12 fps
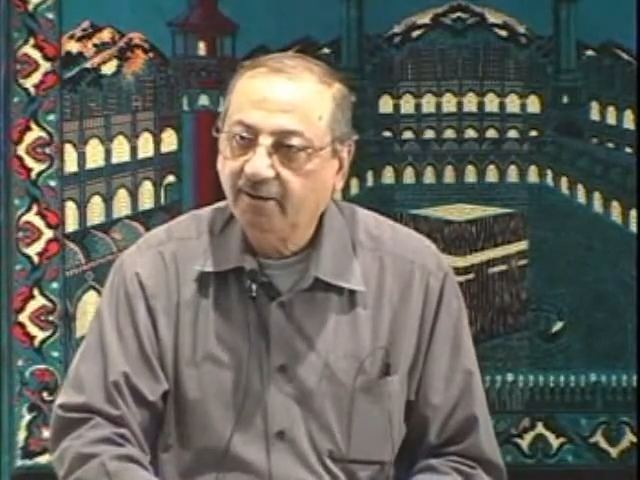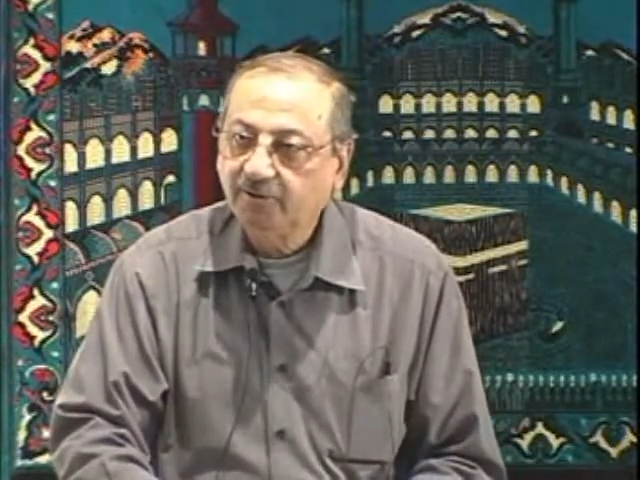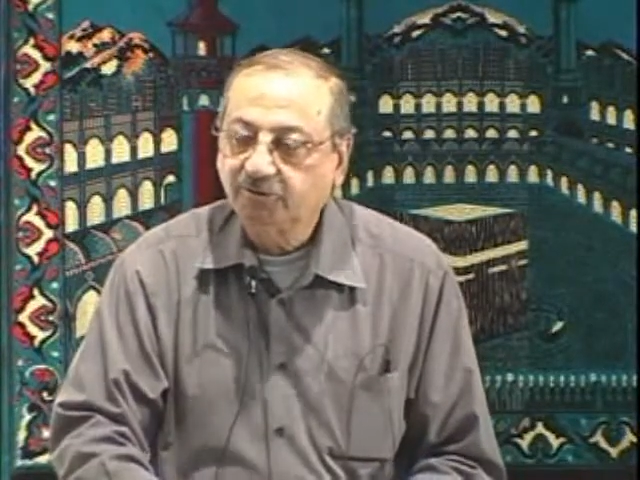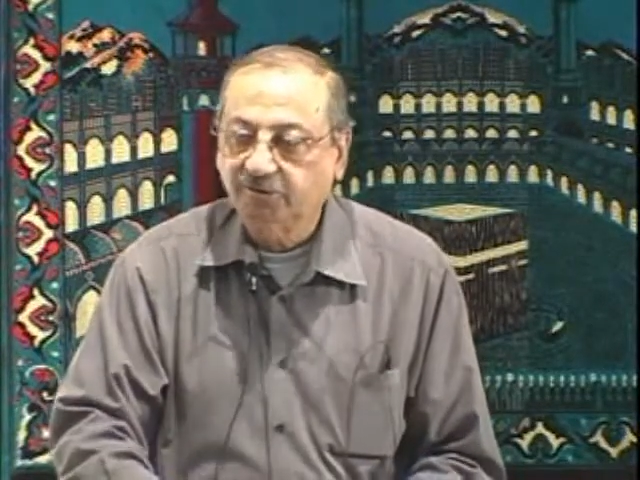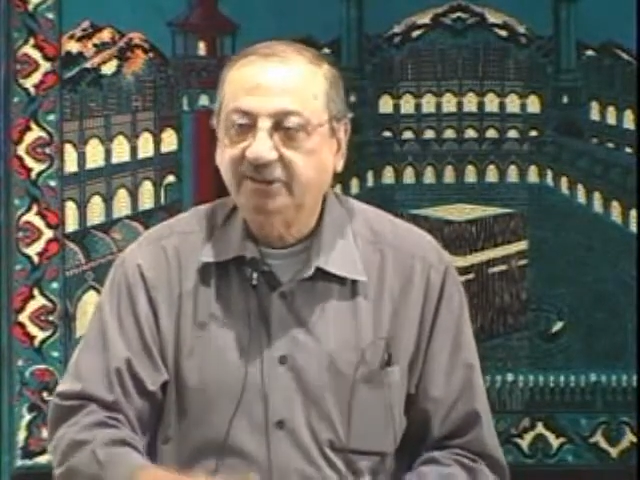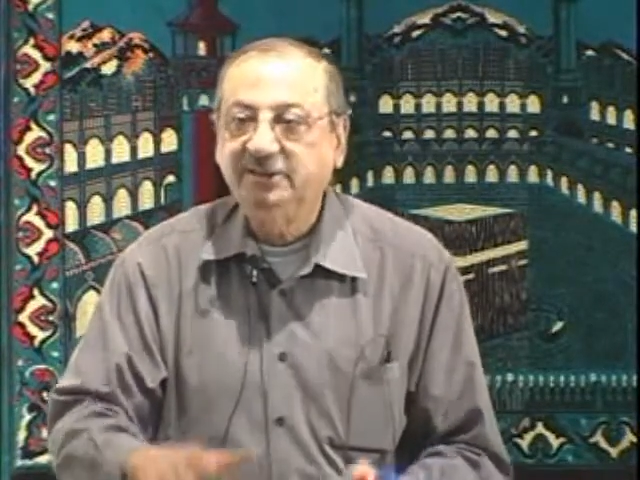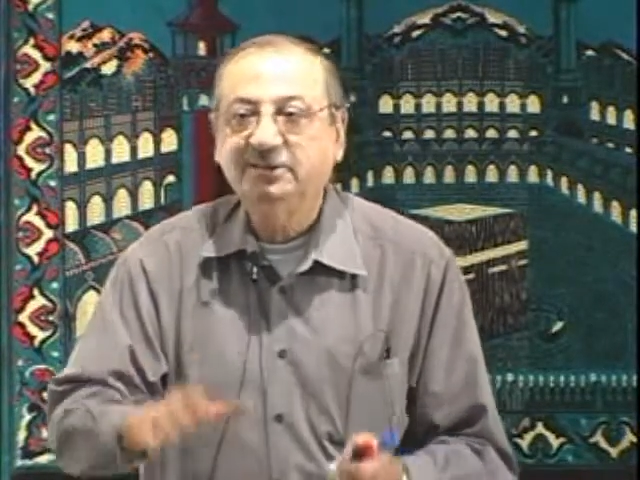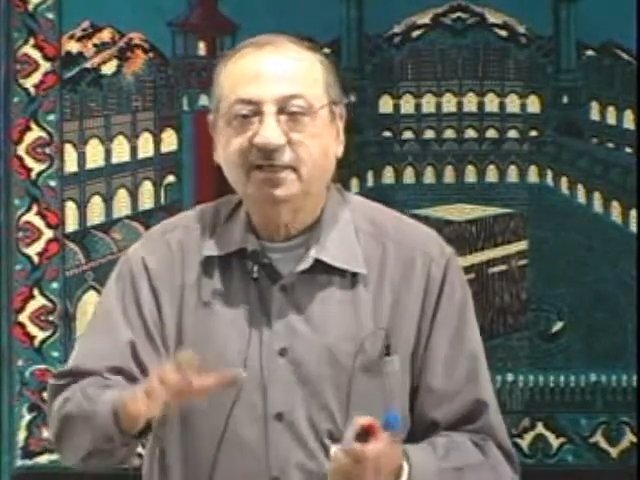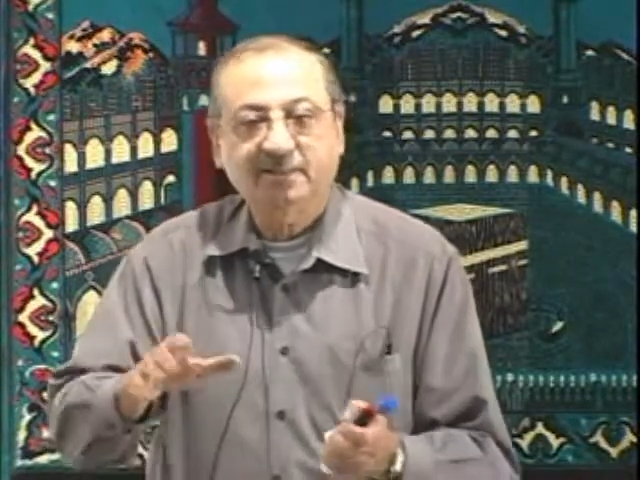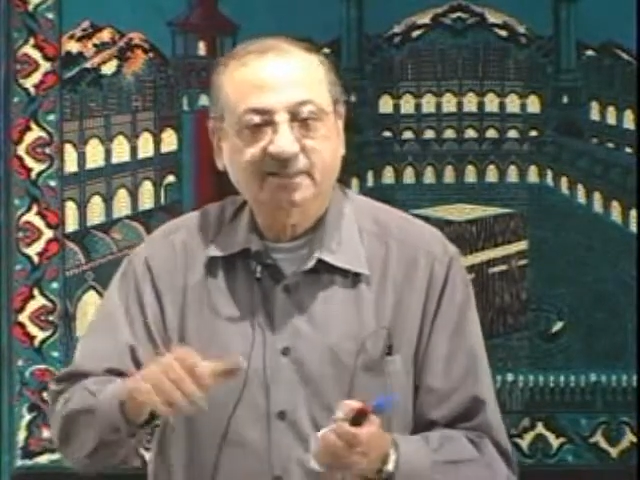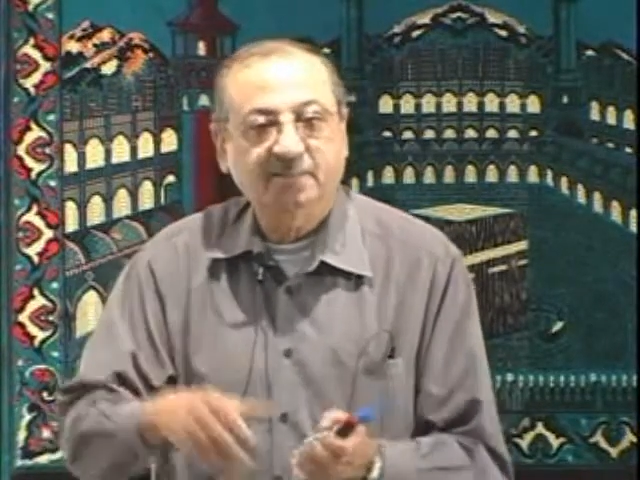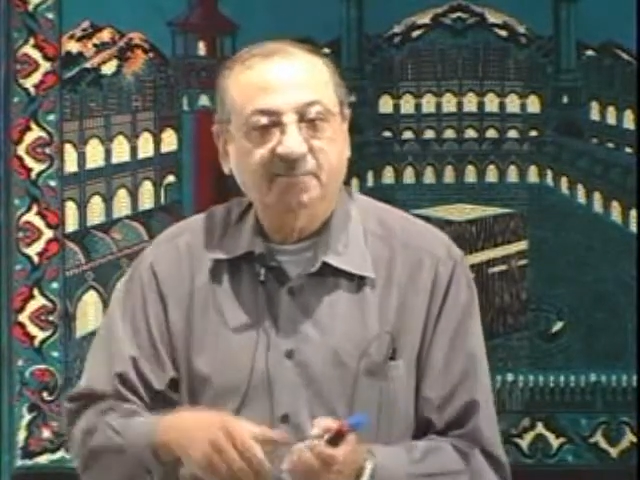So these
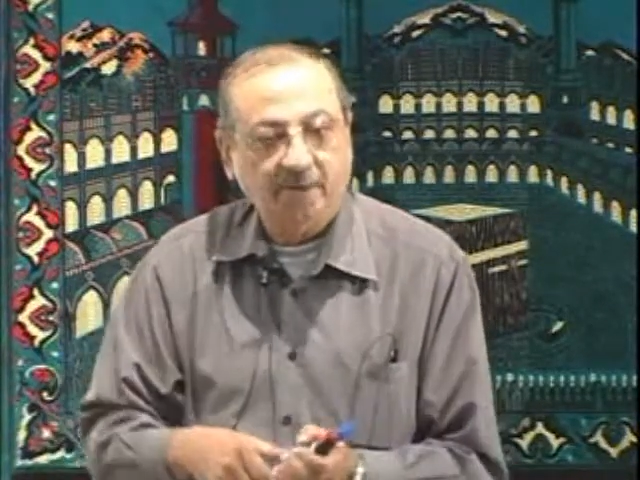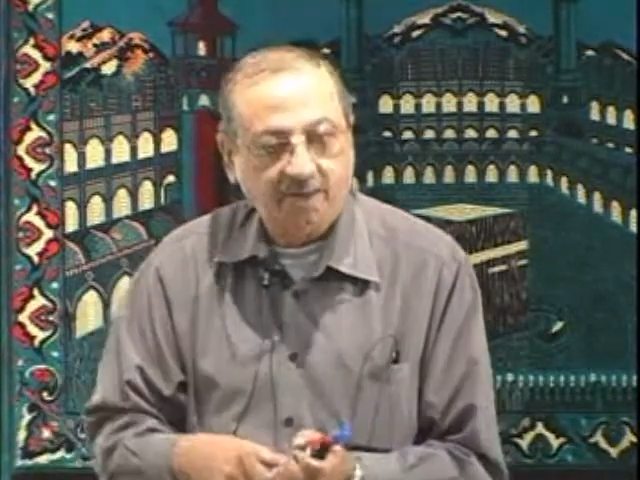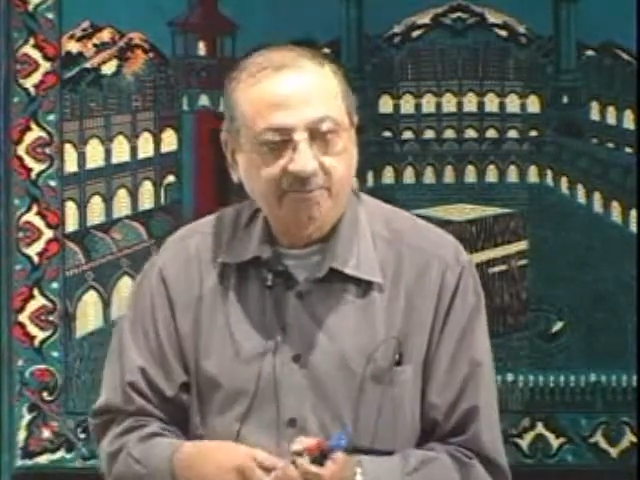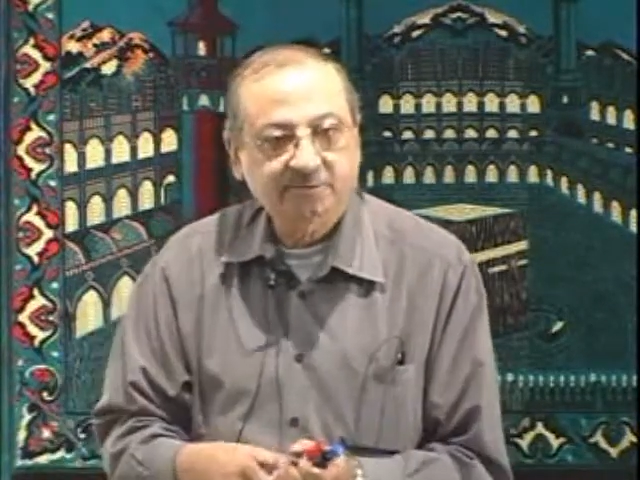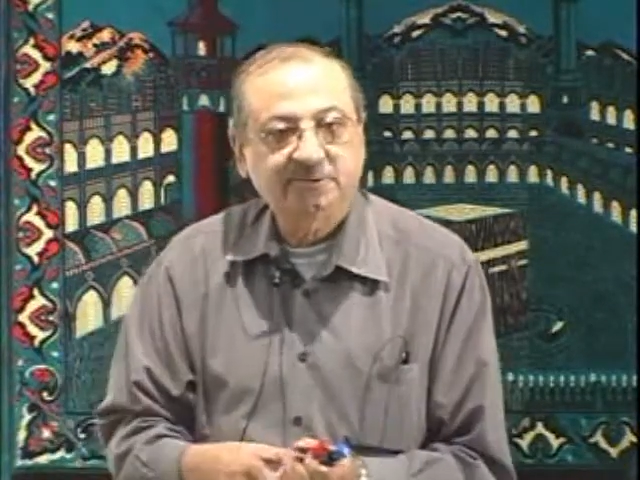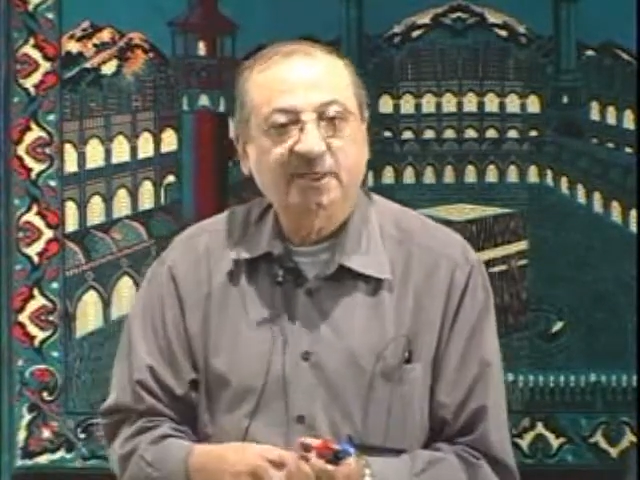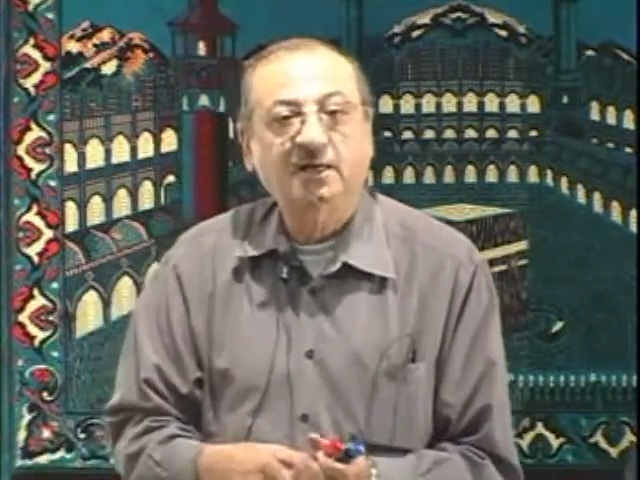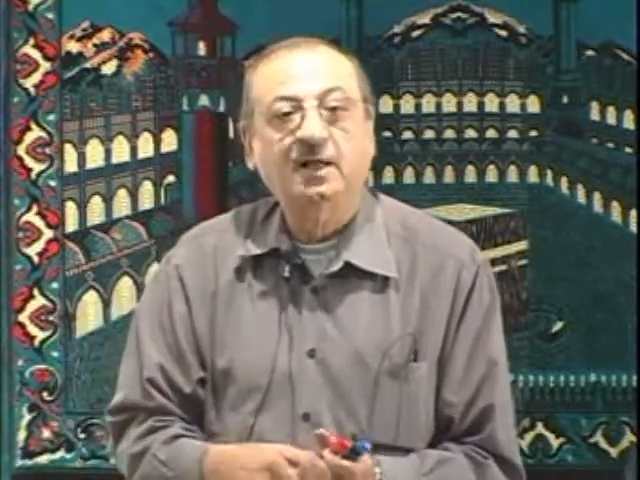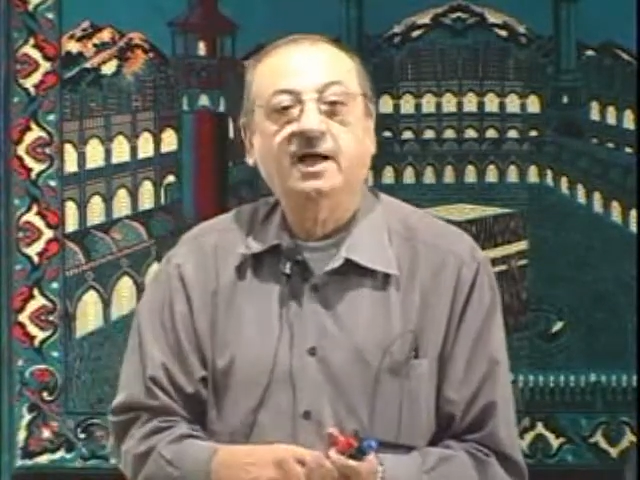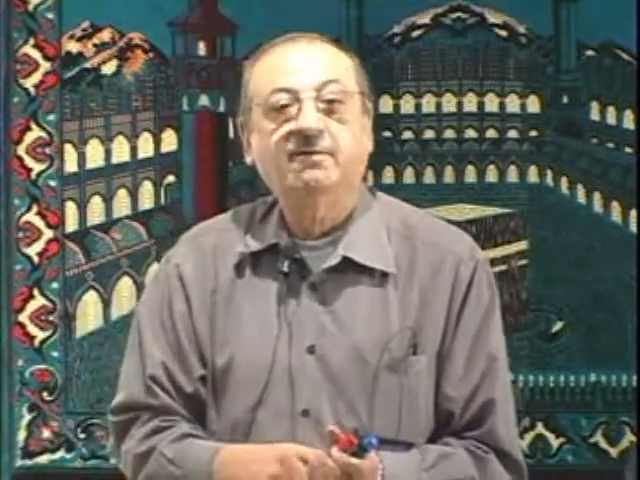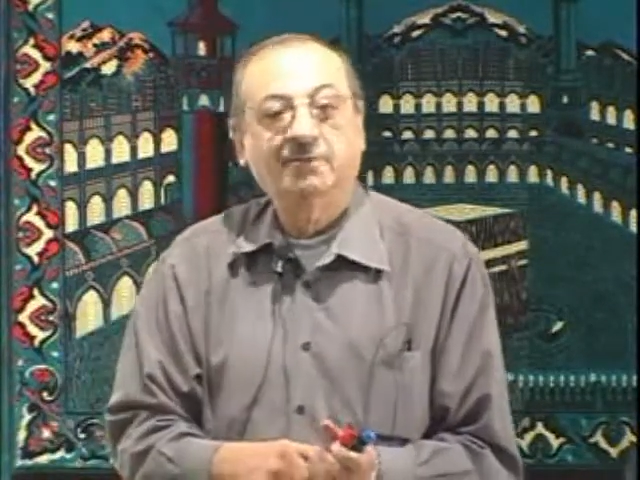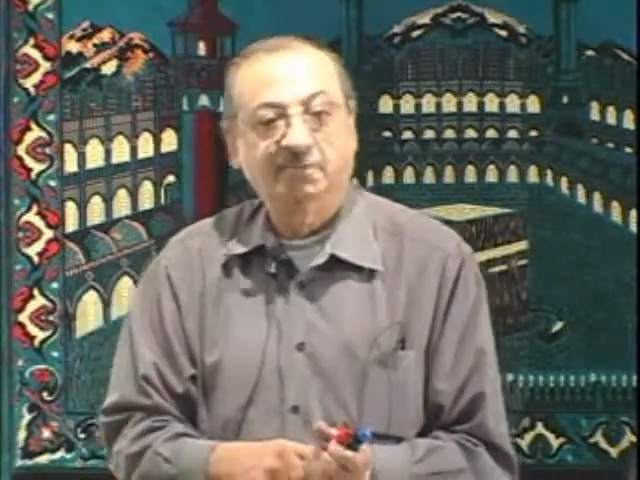are the babs that
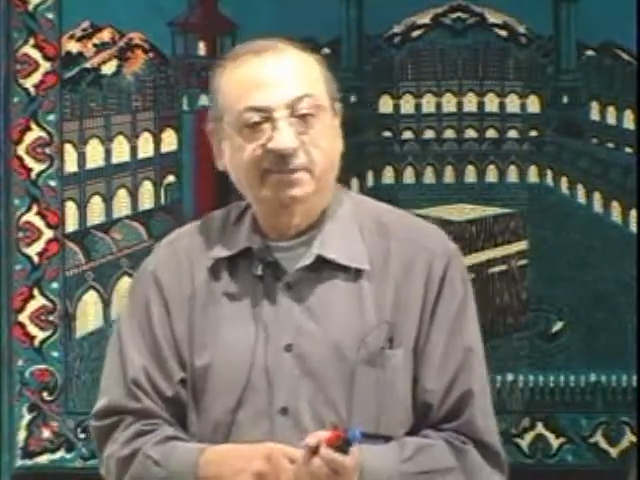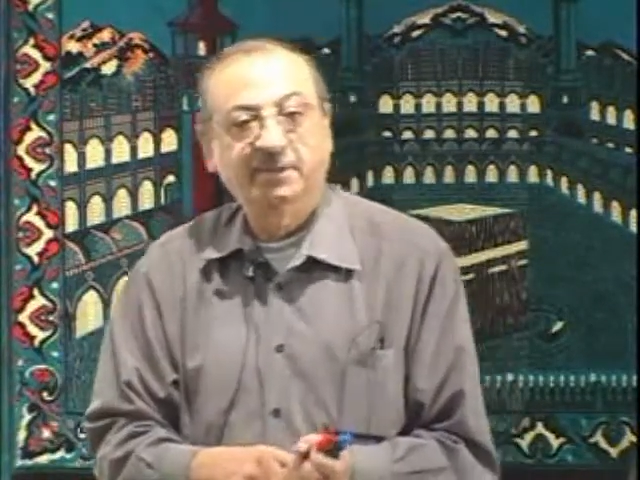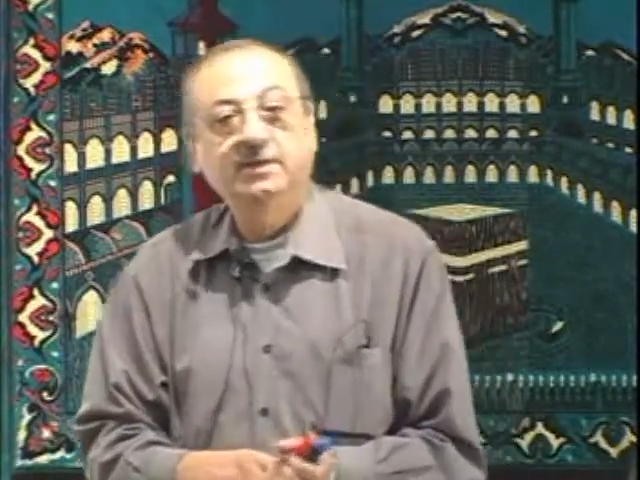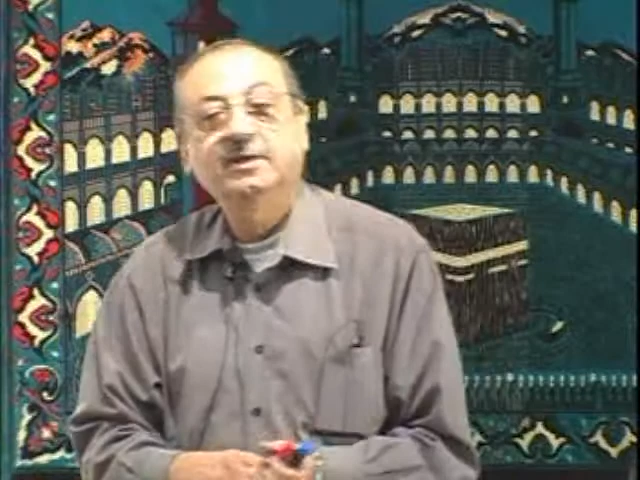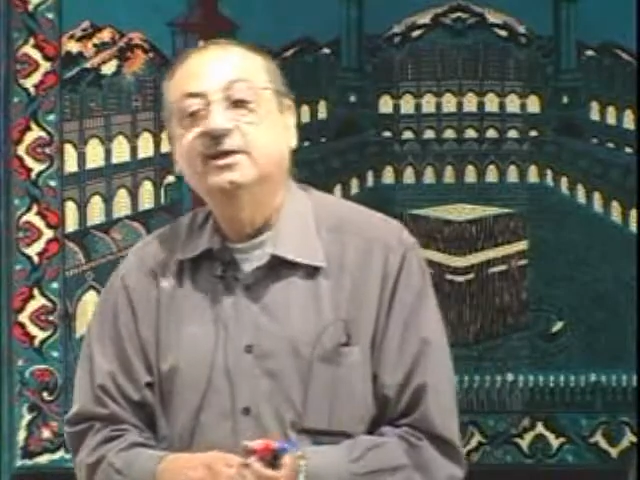I will be